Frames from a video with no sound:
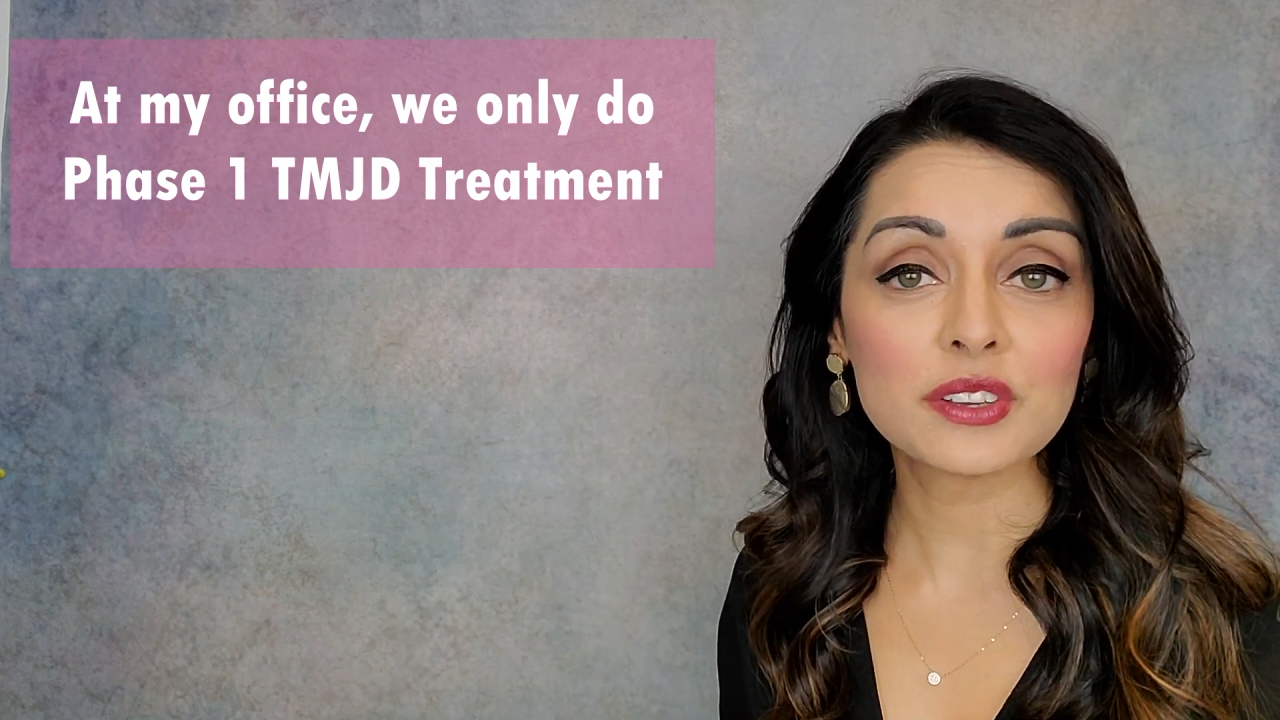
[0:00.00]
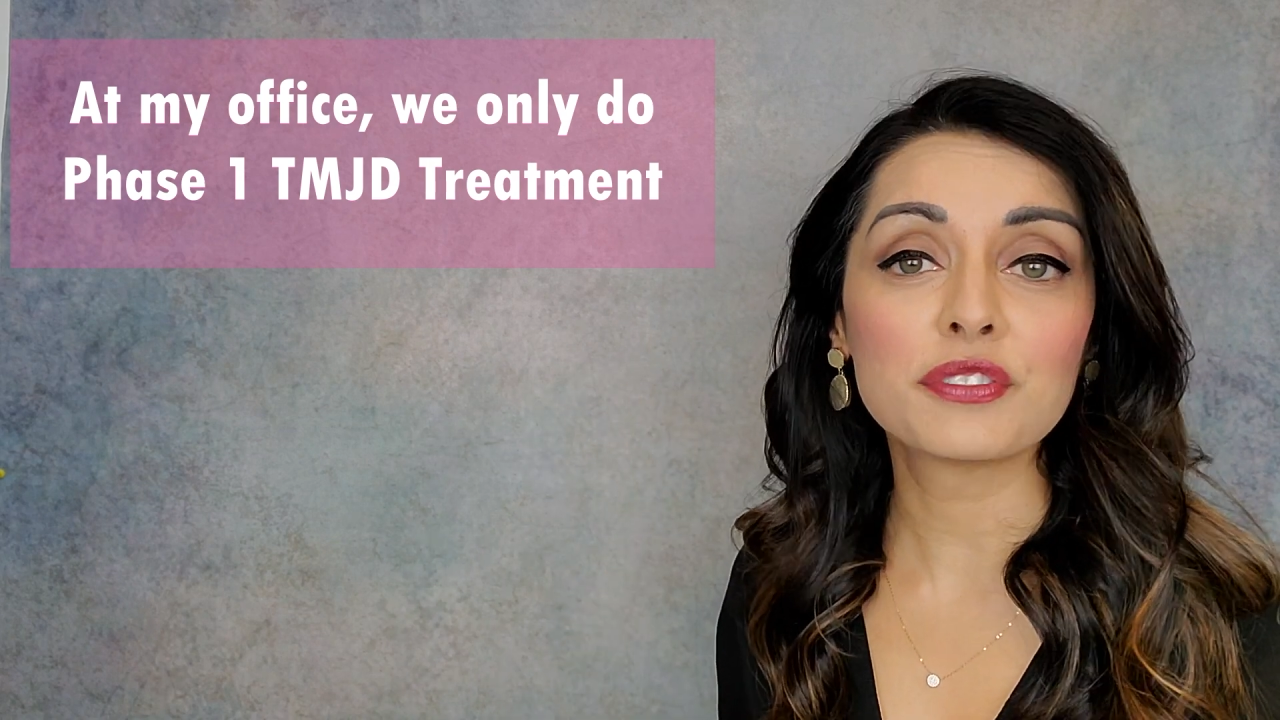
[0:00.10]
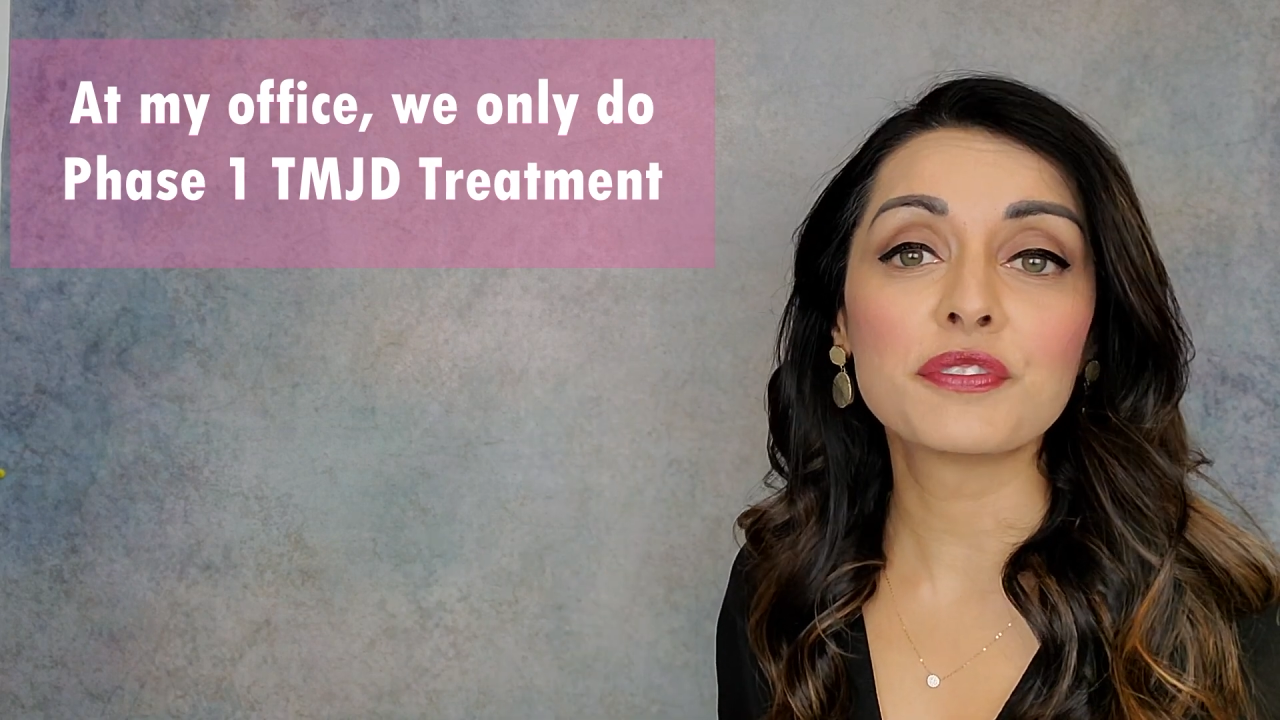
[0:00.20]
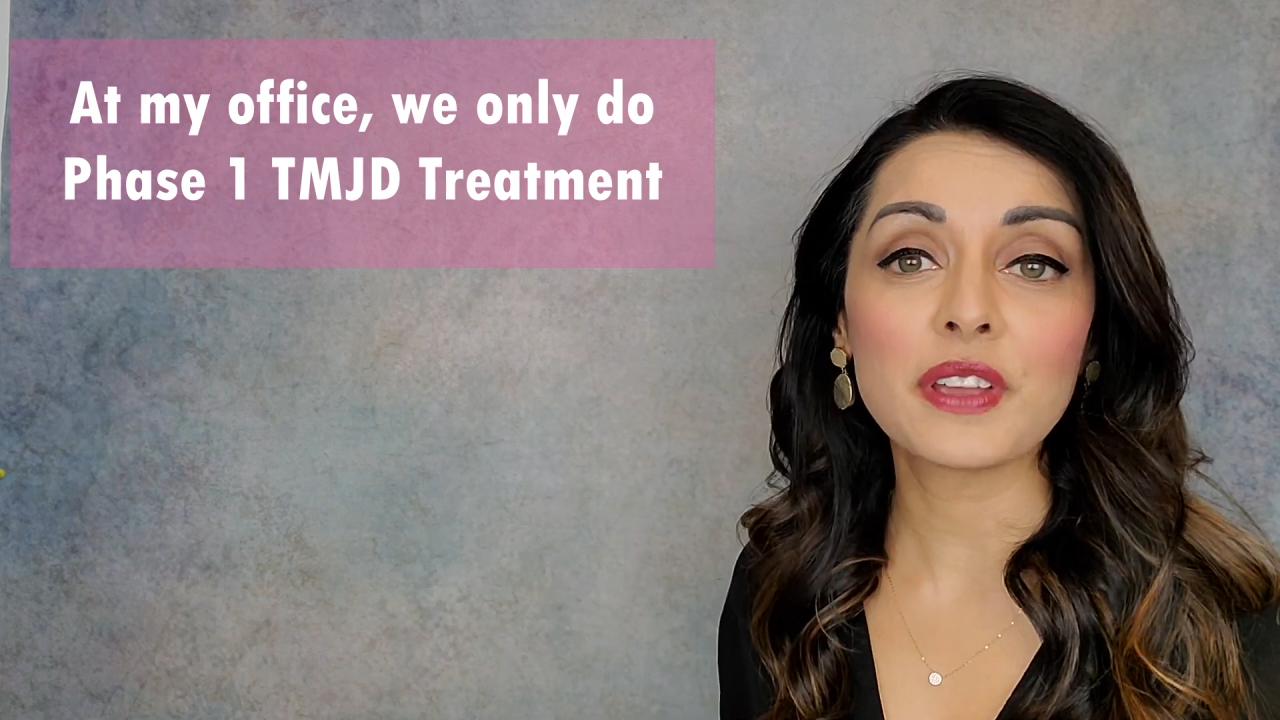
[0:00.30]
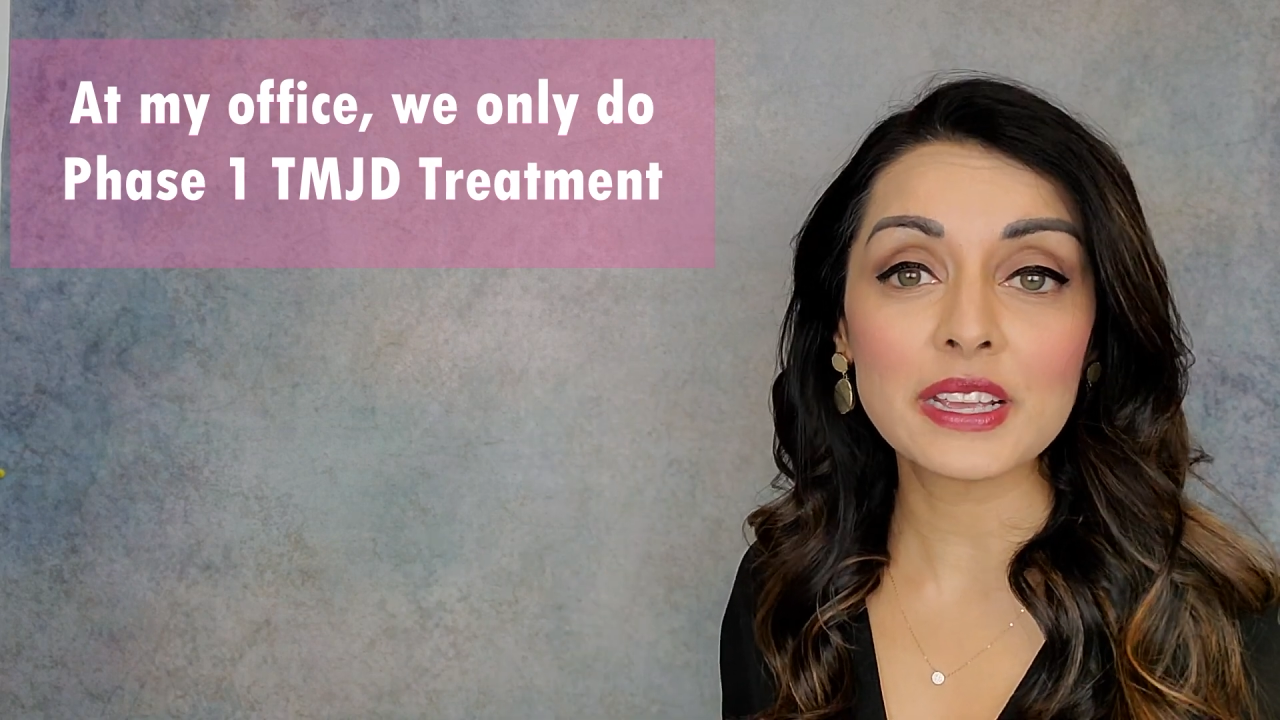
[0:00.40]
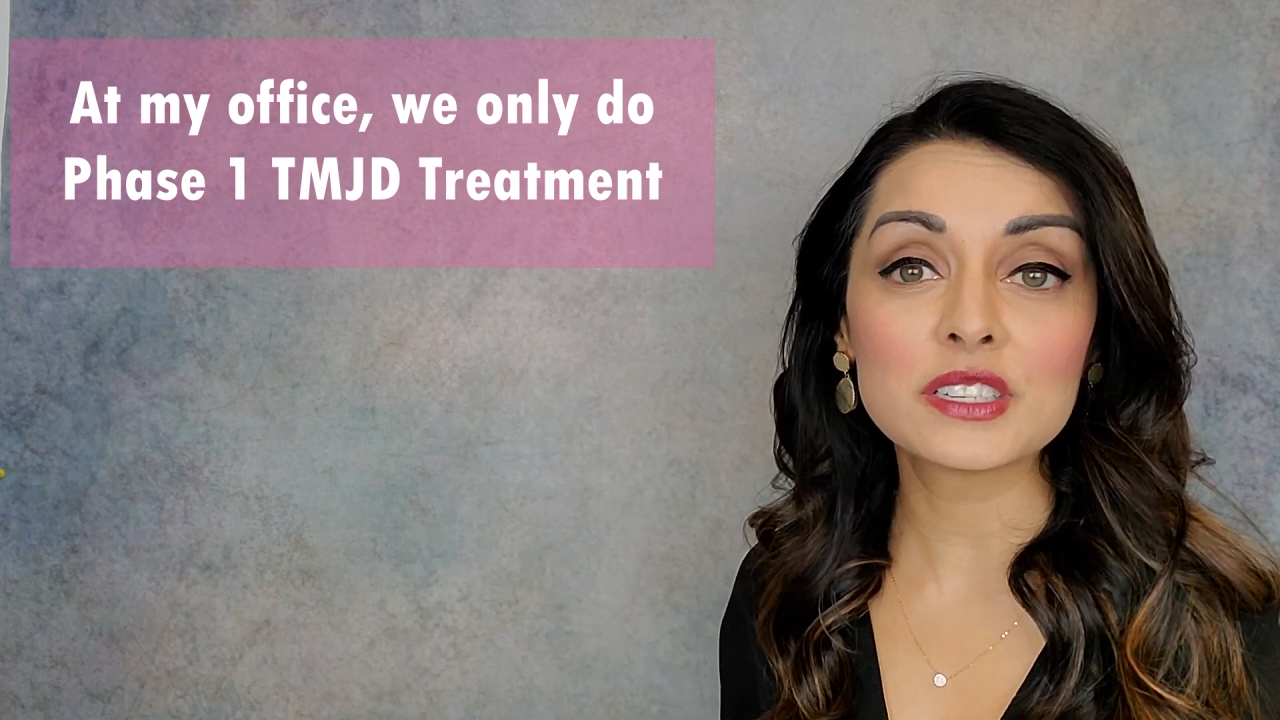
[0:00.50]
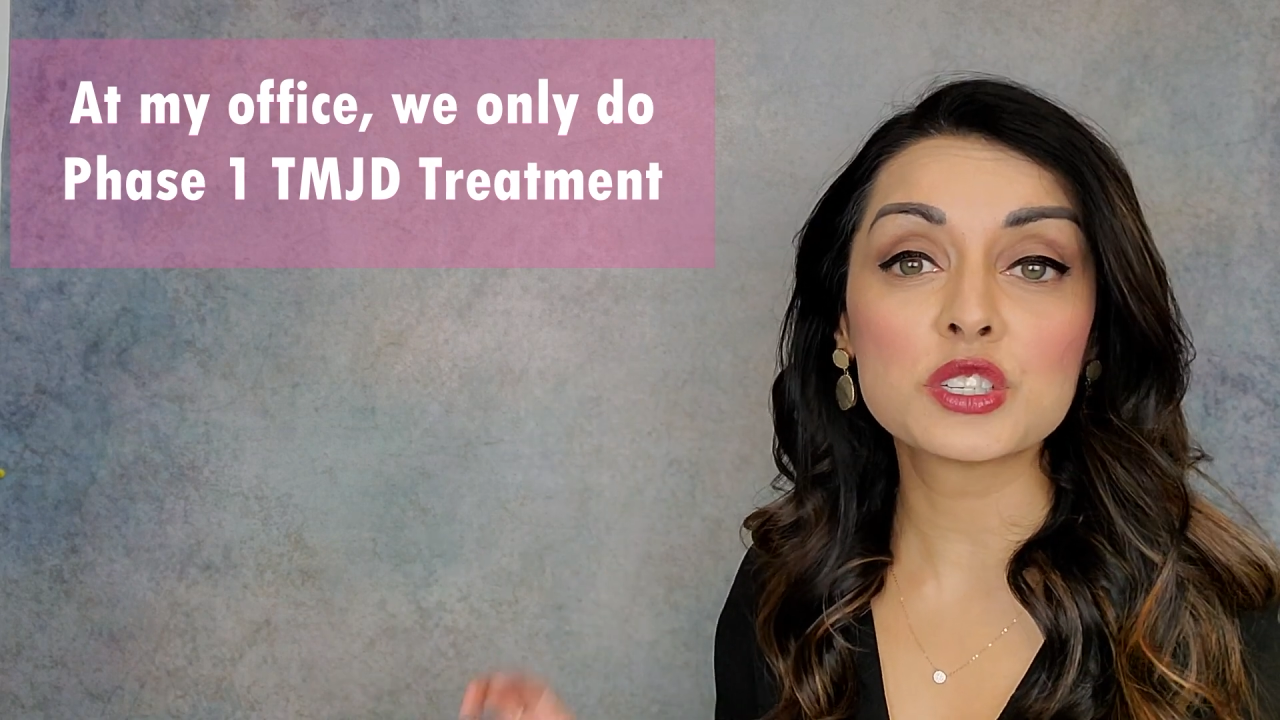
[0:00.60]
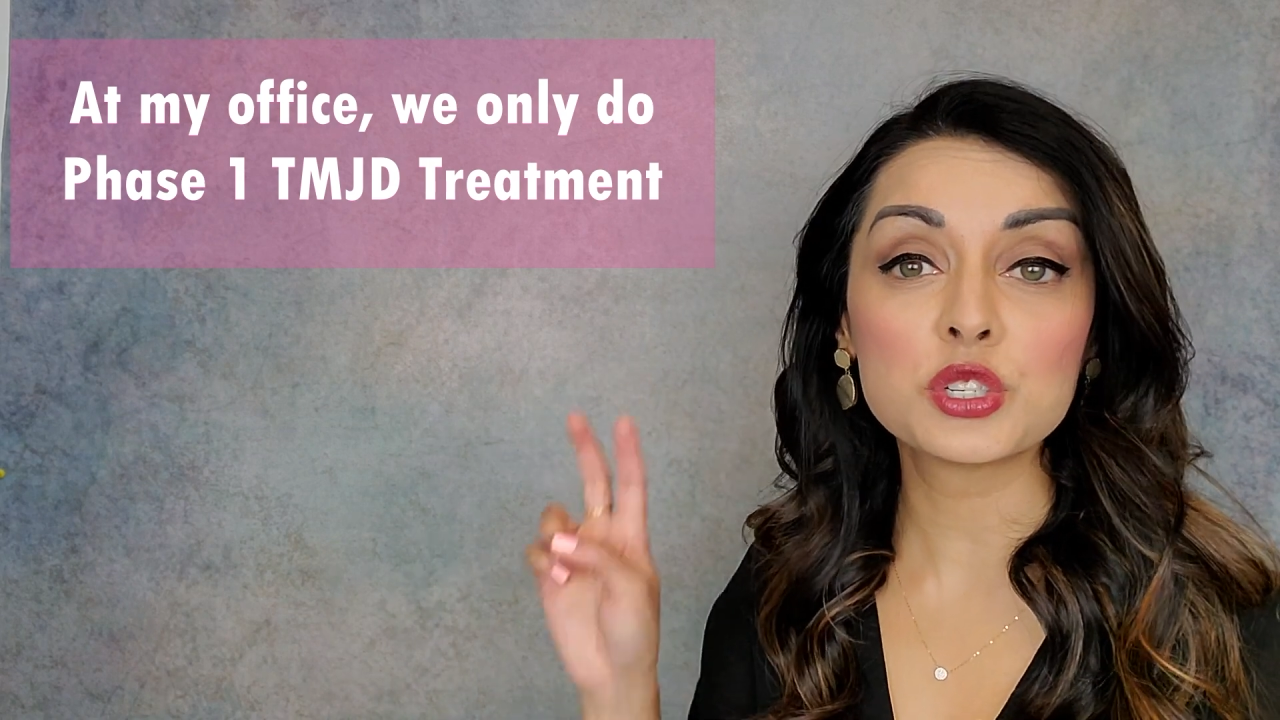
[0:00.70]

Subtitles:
if phase